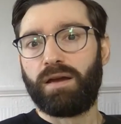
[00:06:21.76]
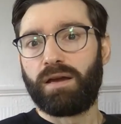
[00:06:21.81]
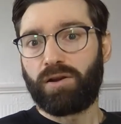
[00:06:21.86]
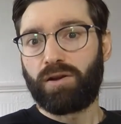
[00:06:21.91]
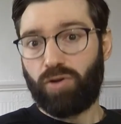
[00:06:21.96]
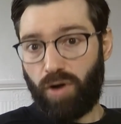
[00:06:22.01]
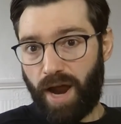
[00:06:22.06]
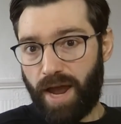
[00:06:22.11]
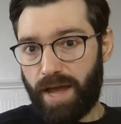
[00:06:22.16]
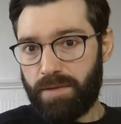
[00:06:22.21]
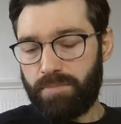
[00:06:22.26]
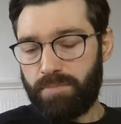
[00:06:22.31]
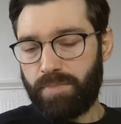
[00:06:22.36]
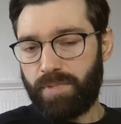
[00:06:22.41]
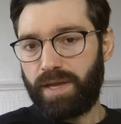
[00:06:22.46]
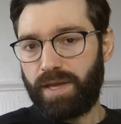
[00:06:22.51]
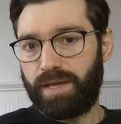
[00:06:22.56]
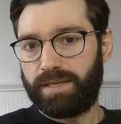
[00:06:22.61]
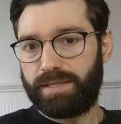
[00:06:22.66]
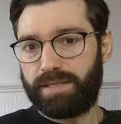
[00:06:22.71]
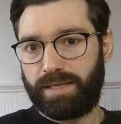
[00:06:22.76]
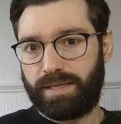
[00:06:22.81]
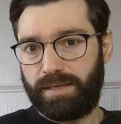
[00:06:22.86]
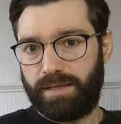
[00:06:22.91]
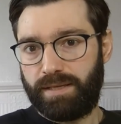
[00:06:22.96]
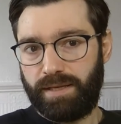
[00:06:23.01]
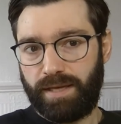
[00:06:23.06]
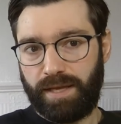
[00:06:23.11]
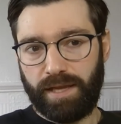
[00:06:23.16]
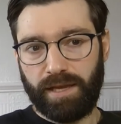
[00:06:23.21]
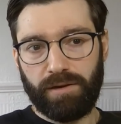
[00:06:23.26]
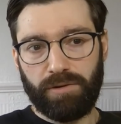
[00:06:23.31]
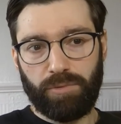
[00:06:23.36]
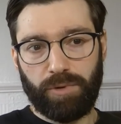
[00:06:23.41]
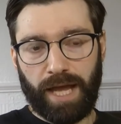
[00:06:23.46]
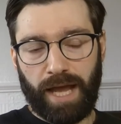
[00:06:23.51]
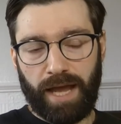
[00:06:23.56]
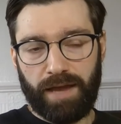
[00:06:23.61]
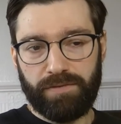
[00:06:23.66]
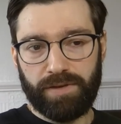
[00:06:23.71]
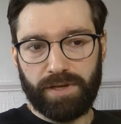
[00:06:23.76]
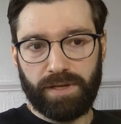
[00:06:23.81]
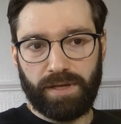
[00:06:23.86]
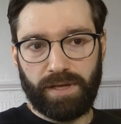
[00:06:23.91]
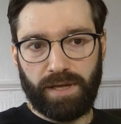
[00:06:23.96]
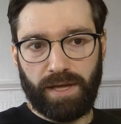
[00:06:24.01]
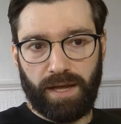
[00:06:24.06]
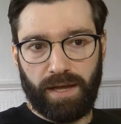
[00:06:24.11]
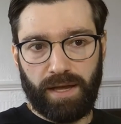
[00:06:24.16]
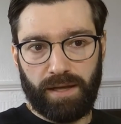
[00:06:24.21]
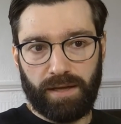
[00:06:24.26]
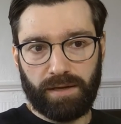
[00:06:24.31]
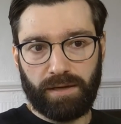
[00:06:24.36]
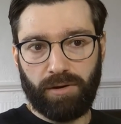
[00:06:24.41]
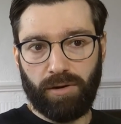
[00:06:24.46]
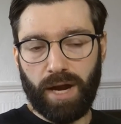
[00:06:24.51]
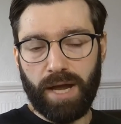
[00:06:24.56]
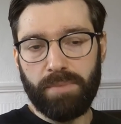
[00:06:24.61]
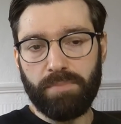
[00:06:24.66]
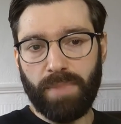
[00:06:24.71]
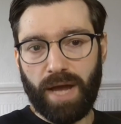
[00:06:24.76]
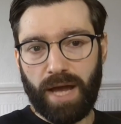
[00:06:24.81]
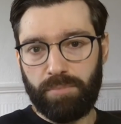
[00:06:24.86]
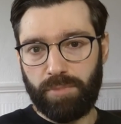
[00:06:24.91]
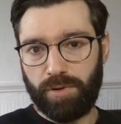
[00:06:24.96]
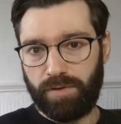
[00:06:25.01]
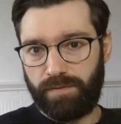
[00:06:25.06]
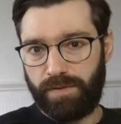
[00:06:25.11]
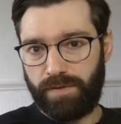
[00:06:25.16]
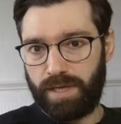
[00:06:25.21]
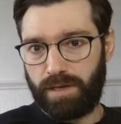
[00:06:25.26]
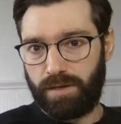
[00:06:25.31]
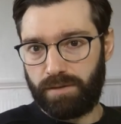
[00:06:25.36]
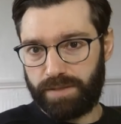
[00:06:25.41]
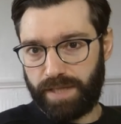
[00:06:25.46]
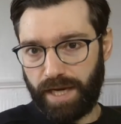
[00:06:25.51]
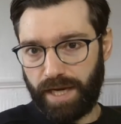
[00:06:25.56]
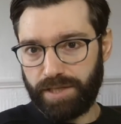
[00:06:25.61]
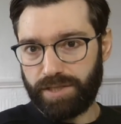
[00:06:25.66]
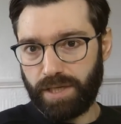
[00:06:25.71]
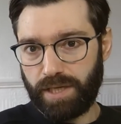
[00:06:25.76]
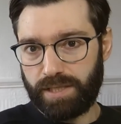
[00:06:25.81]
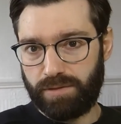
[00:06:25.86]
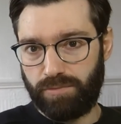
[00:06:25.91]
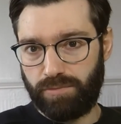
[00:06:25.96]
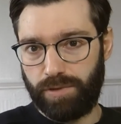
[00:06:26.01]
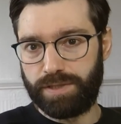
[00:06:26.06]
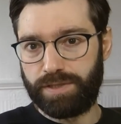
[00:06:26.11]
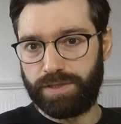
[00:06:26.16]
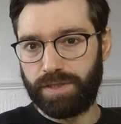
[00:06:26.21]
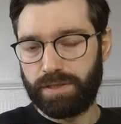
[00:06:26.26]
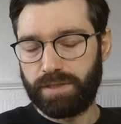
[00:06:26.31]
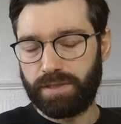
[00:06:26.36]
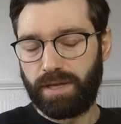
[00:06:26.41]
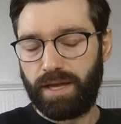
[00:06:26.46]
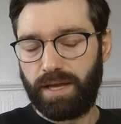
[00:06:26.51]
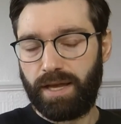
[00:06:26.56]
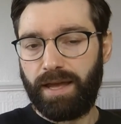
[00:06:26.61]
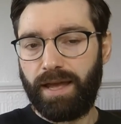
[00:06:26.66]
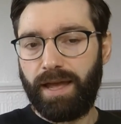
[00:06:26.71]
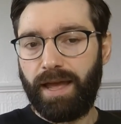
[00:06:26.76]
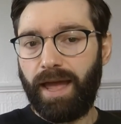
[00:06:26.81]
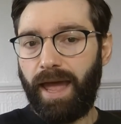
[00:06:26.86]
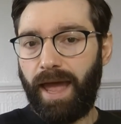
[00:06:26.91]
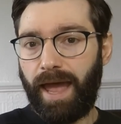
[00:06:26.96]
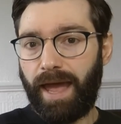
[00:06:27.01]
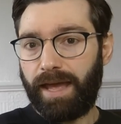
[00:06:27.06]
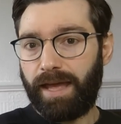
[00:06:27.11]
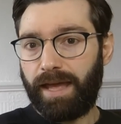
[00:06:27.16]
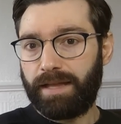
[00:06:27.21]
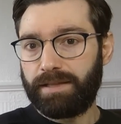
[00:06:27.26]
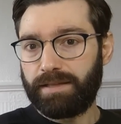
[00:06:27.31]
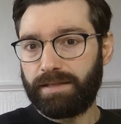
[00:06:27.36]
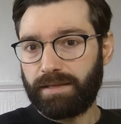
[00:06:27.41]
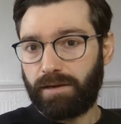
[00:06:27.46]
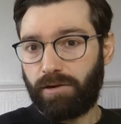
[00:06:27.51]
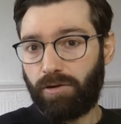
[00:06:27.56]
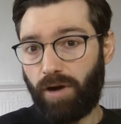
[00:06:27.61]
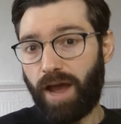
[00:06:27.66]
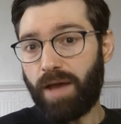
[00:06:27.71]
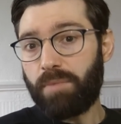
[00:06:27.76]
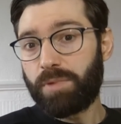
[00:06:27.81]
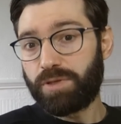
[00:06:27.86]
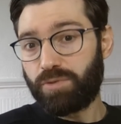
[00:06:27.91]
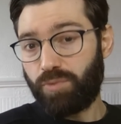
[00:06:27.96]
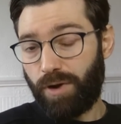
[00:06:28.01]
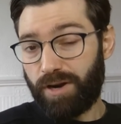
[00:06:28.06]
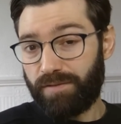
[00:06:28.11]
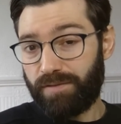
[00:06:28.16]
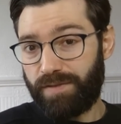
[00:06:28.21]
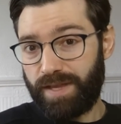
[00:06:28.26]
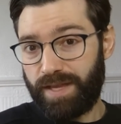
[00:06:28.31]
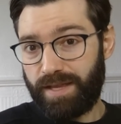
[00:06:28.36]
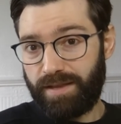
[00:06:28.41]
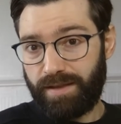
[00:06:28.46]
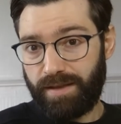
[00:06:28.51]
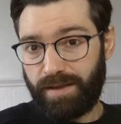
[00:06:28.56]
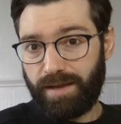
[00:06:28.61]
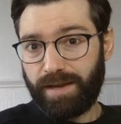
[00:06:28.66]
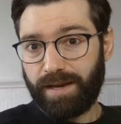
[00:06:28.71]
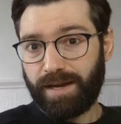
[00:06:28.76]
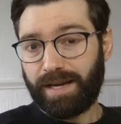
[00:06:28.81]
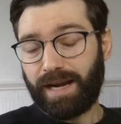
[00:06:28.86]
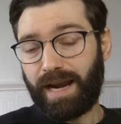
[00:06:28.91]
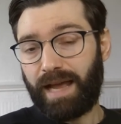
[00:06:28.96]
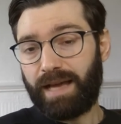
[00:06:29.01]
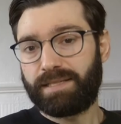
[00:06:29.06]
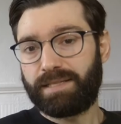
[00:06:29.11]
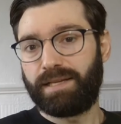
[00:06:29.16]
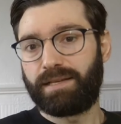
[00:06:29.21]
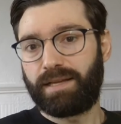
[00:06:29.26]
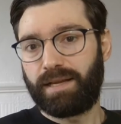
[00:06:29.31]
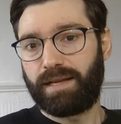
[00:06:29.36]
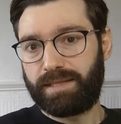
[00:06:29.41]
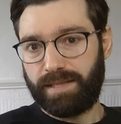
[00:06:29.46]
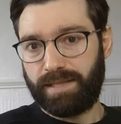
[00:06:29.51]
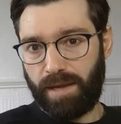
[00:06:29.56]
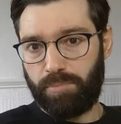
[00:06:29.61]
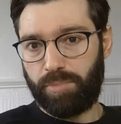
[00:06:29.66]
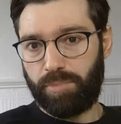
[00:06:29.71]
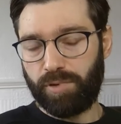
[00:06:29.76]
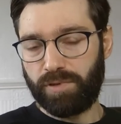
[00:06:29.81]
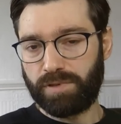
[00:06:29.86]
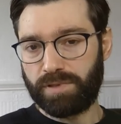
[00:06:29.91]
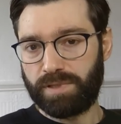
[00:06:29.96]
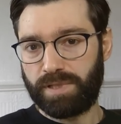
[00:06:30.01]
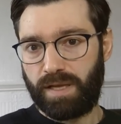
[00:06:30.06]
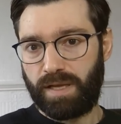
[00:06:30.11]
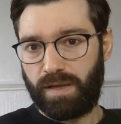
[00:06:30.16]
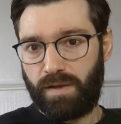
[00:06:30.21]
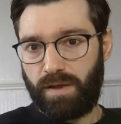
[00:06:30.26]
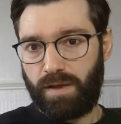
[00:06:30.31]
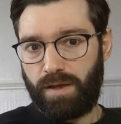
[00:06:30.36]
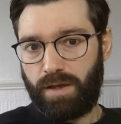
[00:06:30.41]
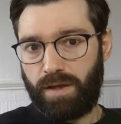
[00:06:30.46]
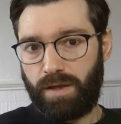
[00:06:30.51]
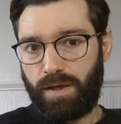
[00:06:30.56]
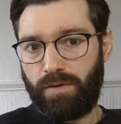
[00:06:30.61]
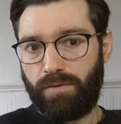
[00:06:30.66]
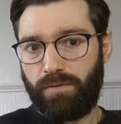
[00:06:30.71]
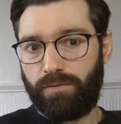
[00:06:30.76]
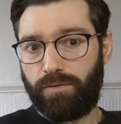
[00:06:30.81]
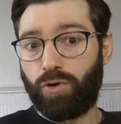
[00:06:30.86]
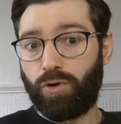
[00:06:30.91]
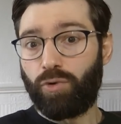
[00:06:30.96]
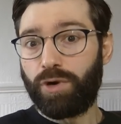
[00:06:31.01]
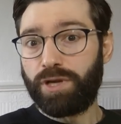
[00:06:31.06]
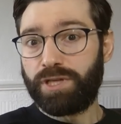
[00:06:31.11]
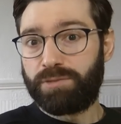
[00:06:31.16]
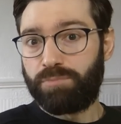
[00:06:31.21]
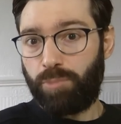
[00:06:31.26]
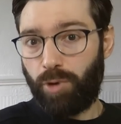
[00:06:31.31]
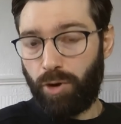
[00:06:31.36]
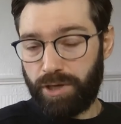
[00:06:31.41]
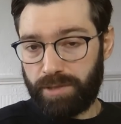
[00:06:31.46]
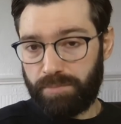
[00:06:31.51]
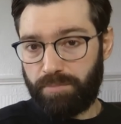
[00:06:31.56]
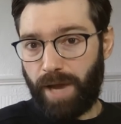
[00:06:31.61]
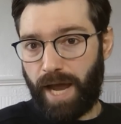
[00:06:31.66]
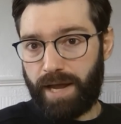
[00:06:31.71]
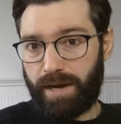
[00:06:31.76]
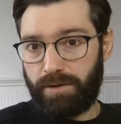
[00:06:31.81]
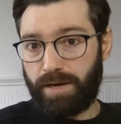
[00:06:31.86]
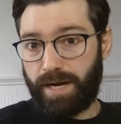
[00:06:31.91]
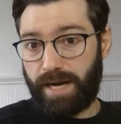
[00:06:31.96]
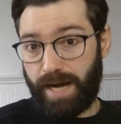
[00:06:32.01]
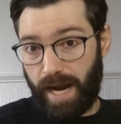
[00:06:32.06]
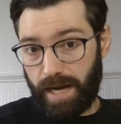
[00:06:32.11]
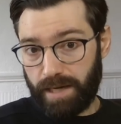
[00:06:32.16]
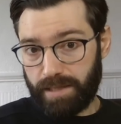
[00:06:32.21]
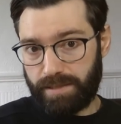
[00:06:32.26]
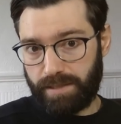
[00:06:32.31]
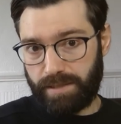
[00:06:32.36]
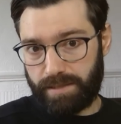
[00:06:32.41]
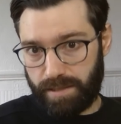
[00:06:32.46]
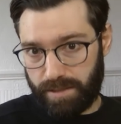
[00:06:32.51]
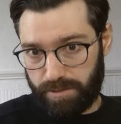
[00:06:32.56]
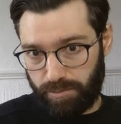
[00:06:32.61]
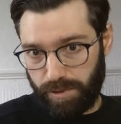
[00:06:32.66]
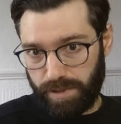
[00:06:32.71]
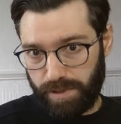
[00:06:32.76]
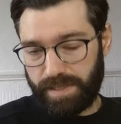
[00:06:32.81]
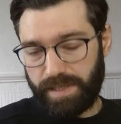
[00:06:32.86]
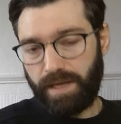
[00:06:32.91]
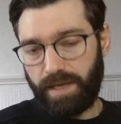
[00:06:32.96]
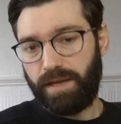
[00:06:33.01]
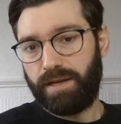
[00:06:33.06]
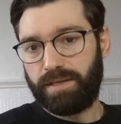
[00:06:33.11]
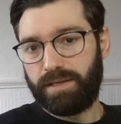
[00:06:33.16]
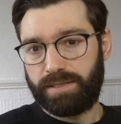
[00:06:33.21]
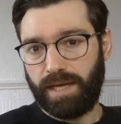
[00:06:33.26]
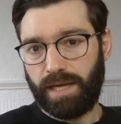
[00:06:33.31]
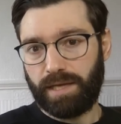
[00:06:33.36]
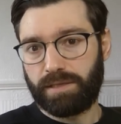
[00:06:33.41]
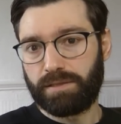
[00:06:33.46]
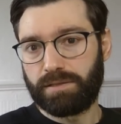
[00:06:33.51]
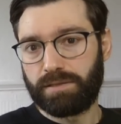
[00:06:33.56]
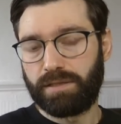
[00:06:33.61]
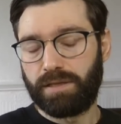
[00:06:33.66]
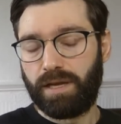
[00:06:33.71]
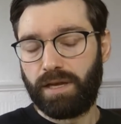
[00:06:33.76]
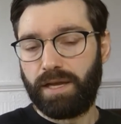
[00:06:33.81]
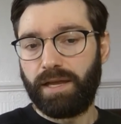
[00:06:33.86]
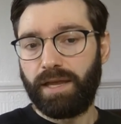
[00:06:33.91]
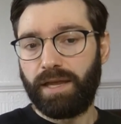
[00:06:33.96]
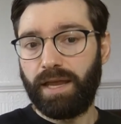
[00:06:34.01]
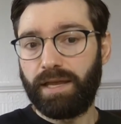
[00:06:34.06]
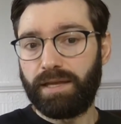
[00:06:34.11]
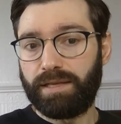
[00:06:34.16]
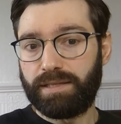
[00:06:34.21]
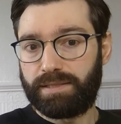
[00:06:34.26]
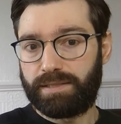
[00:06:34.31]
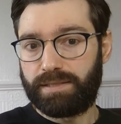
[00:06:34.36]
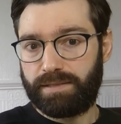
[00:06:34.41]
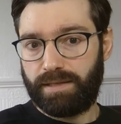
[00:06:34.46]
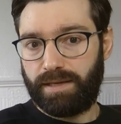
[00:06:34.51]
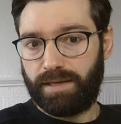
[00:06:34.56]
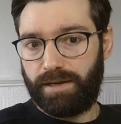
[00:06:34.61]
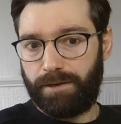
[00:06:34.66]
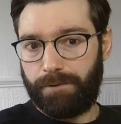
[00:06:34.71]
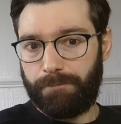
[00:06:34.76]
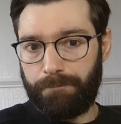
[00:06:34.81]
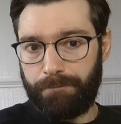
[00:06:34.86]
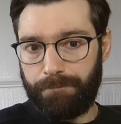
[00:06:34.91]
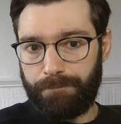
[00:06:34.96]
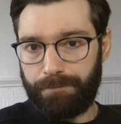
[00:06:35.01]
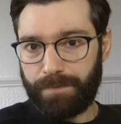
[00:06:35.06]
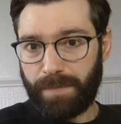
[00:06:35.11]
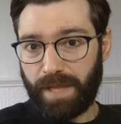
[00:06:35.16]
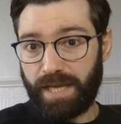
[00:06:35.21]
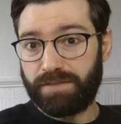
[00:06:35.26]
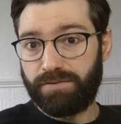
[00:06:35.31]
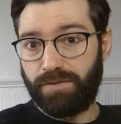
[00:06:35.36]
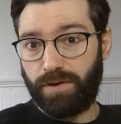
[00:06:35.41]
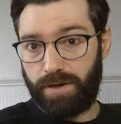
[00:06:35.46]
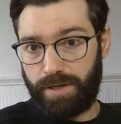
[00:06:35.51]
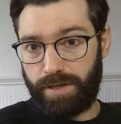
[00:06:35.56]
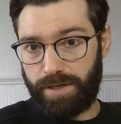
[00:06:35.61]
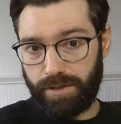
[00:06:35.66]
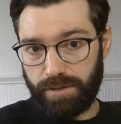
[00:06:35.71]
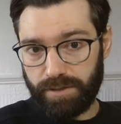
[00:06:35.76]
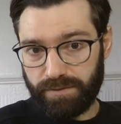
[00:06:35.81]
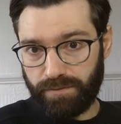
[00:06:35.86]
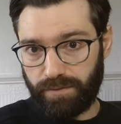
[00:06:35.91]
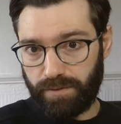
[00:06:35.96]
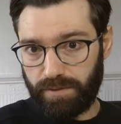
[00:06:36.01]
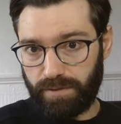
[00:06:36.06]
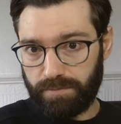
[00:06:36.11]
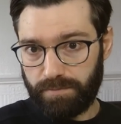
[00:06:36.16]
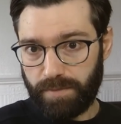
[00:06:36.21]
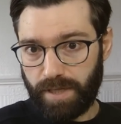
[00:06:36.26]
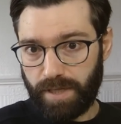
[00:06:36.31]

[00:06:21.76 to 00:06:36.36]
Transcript: Crime is a, here we have a, a crime map of the Los Angeles region, and crime is one of the classic examples for which point pattern analysis, as we'll see in a second, is um, is very useful.